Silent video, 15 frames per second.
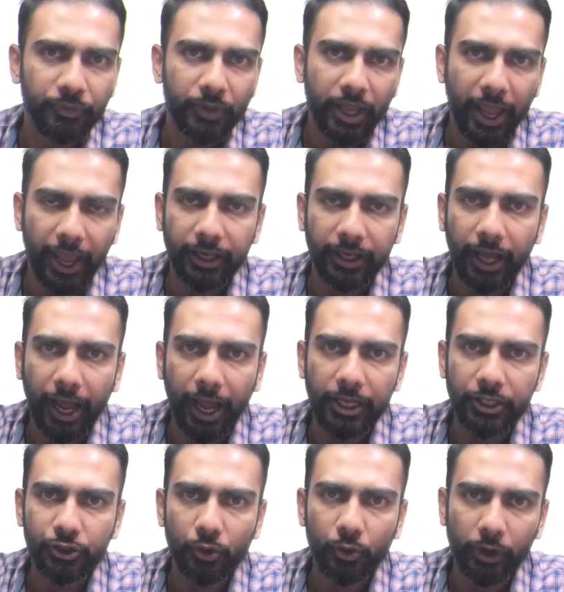and the
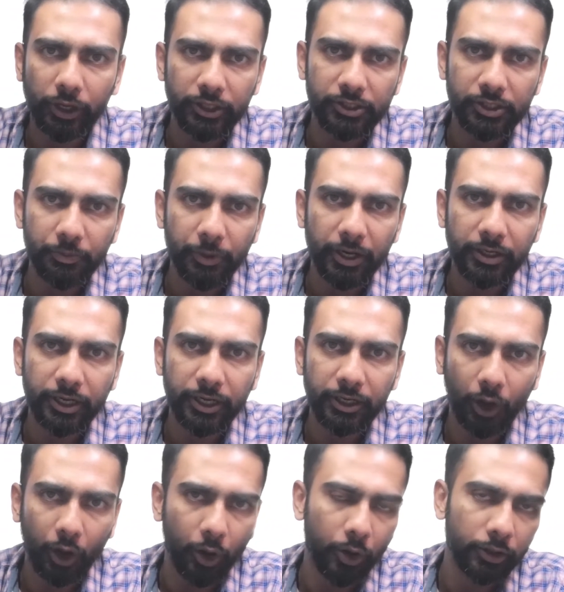ISO is dependent
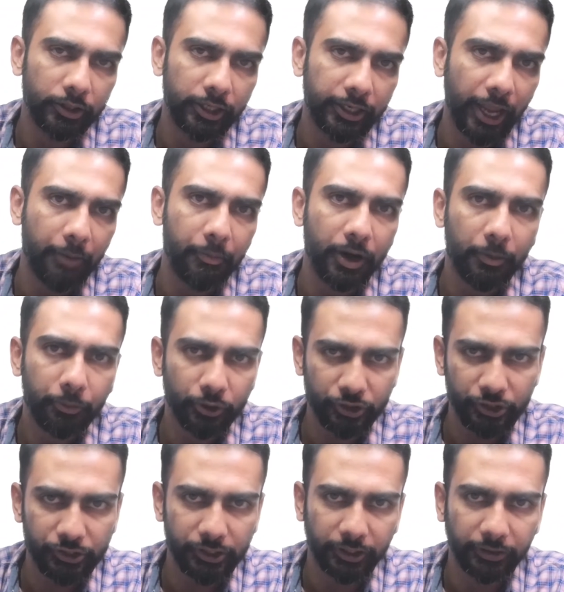on the camera
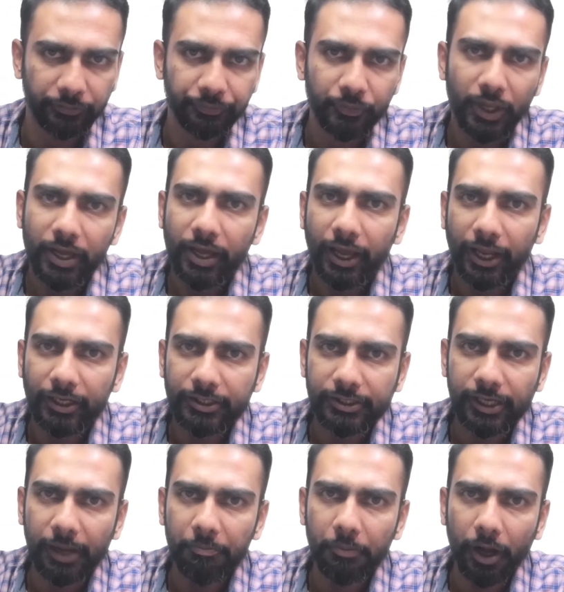processing and
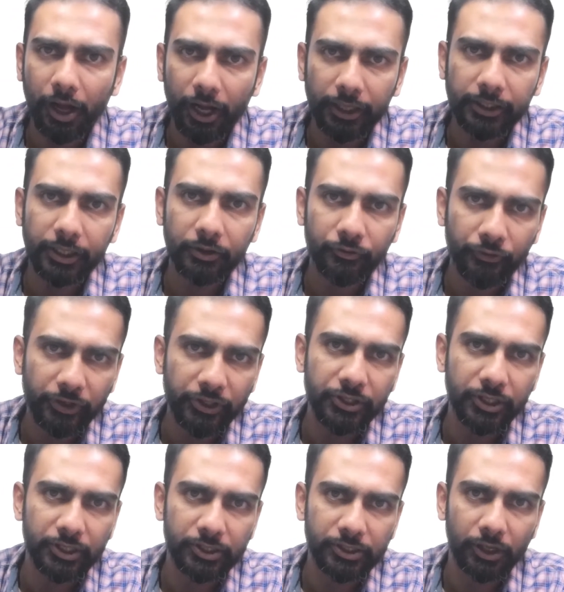some other
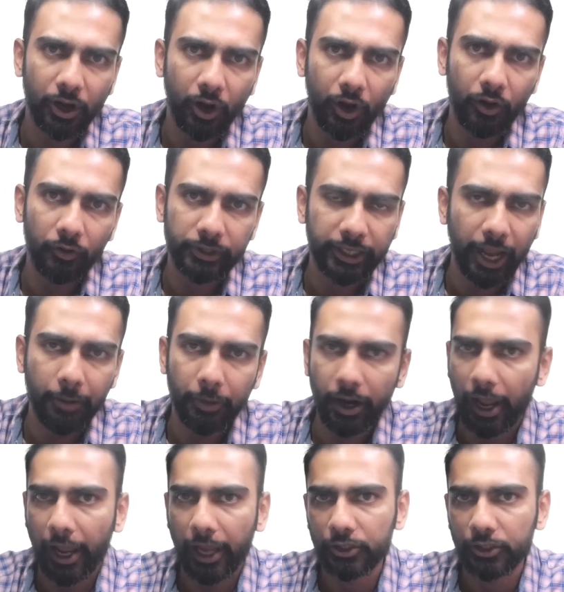features of the camera as